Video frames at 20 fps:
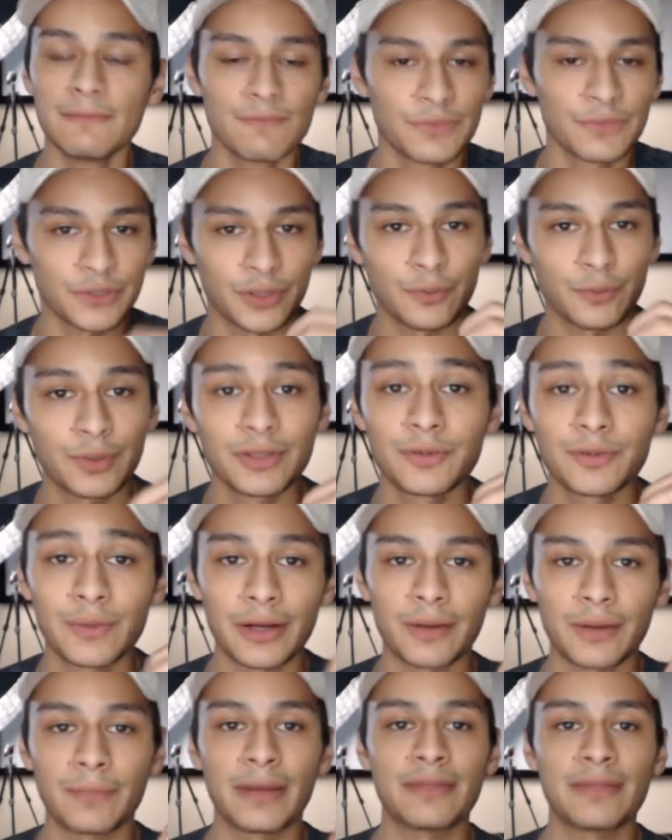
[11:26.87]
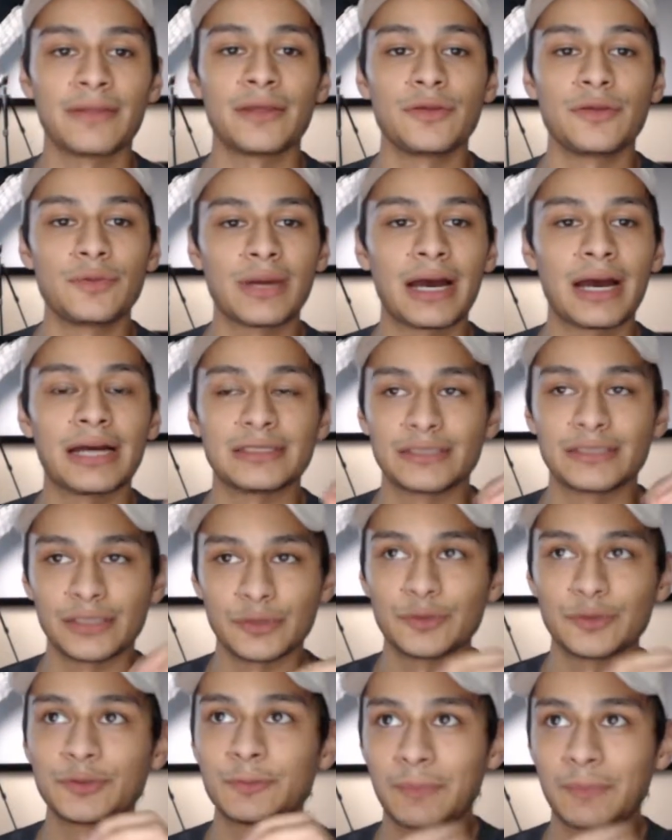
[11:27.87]
So I really recommend that you guys
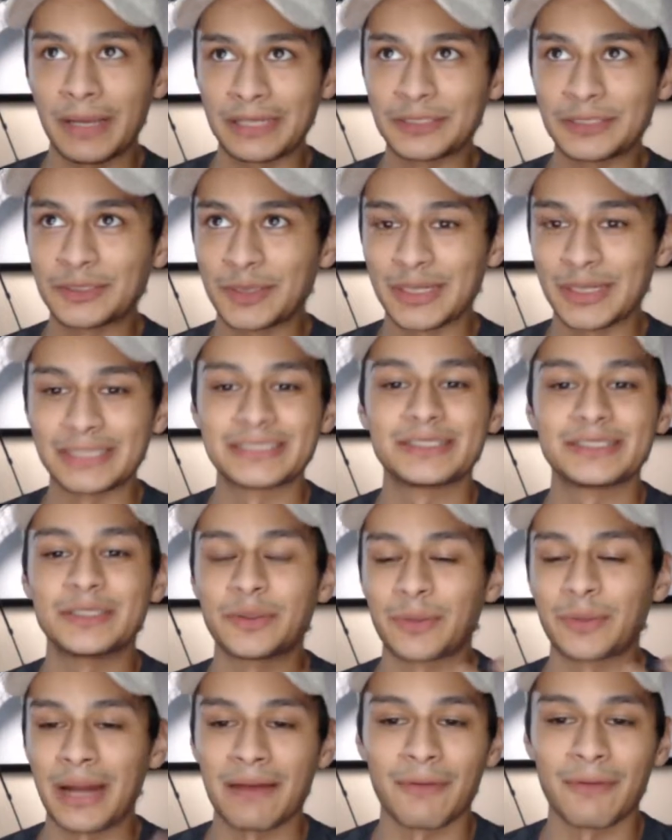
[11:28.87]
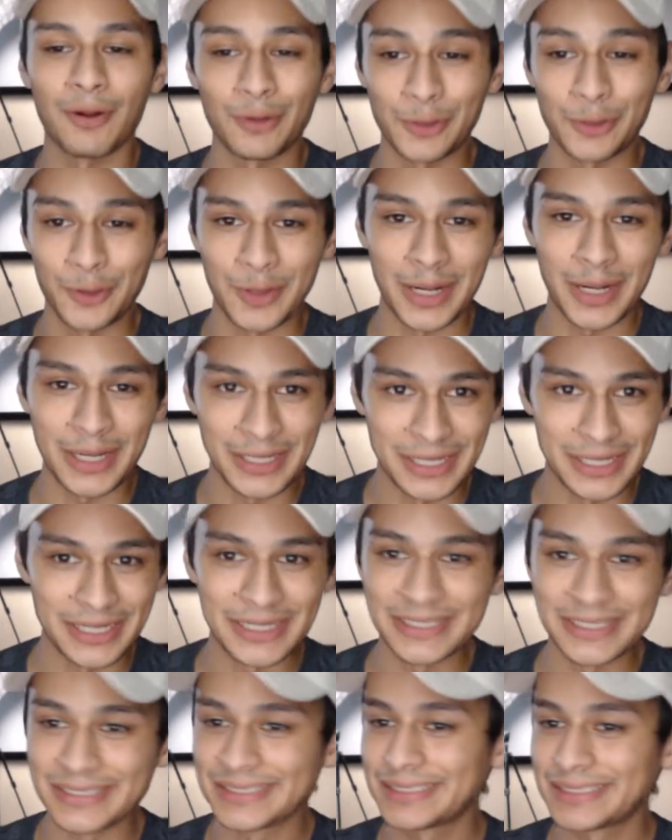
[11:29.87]
use Pinterest to grab all your
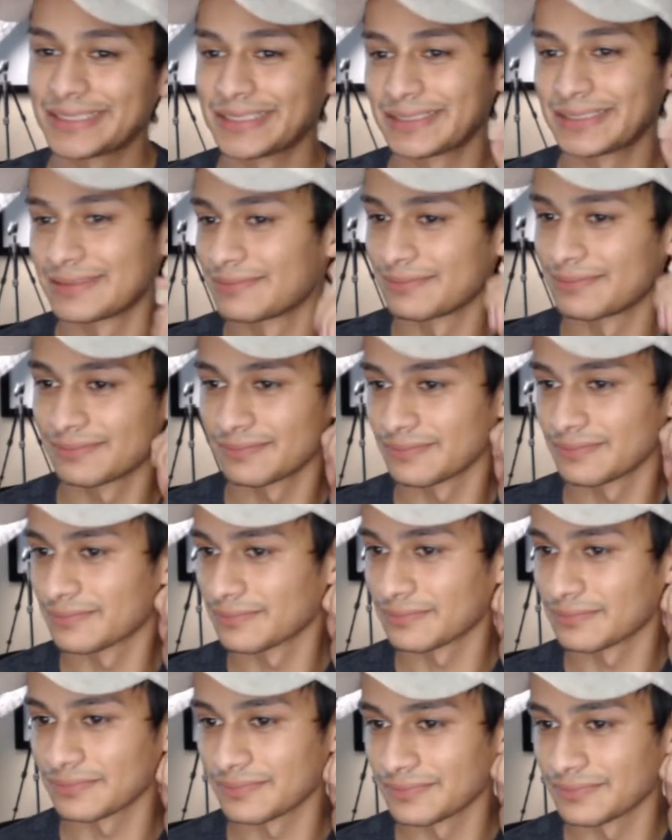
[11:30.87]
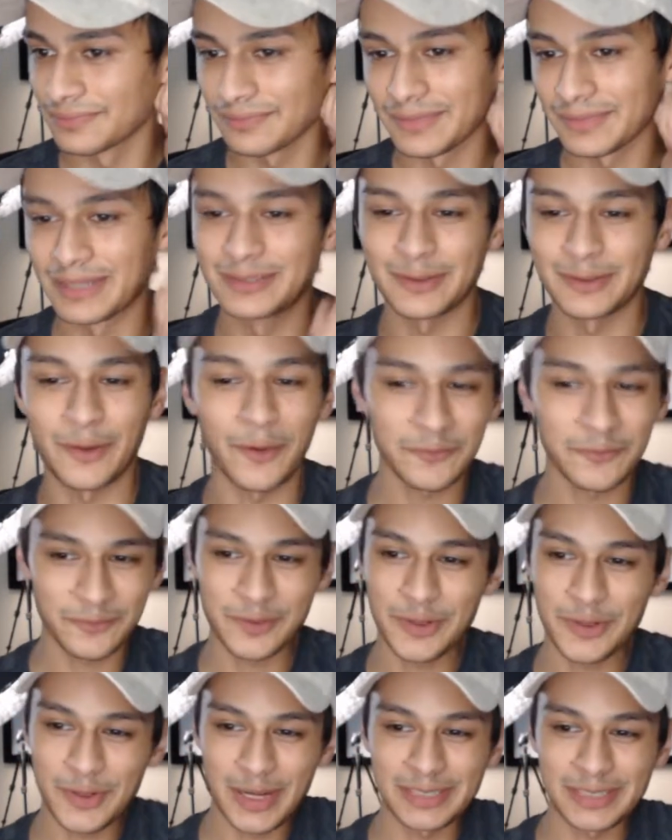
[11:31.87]
ideas. So
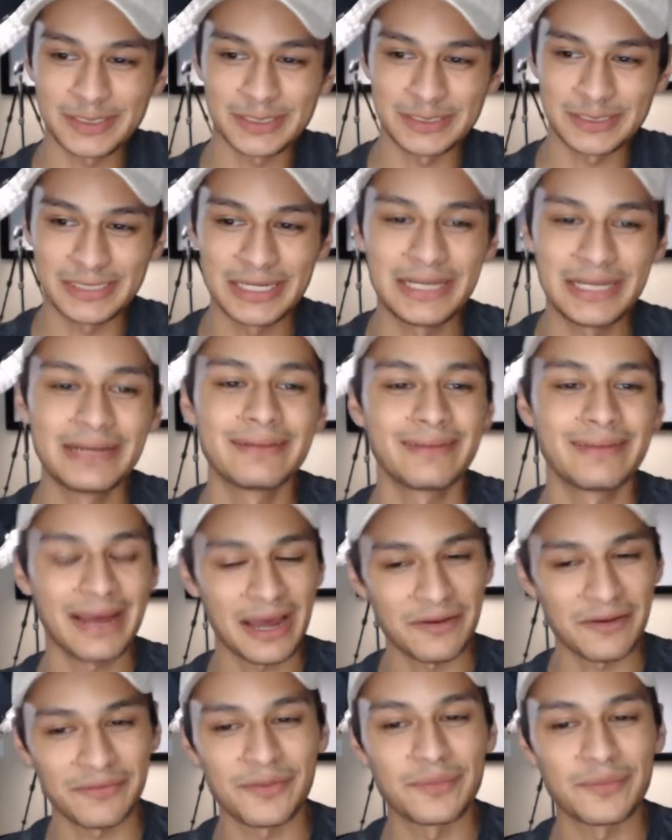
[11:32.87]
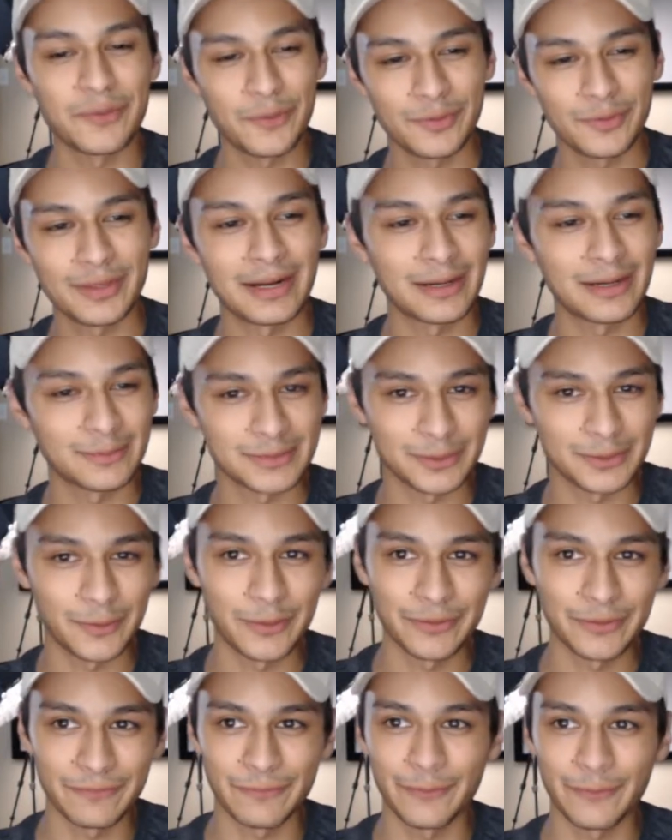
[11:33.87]
hopefully you guys are seeing kind of the mood that I was
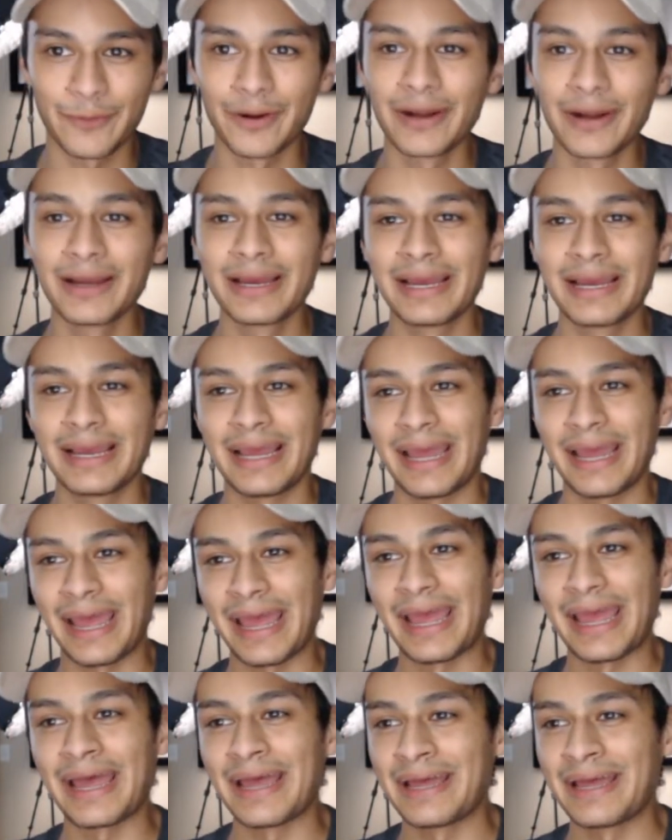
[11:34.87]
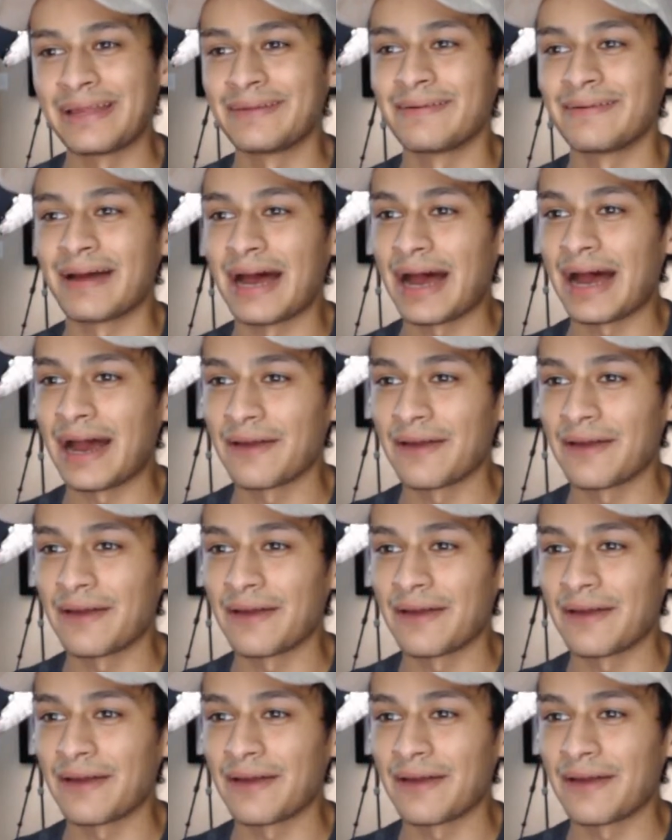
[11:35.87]
going for, and I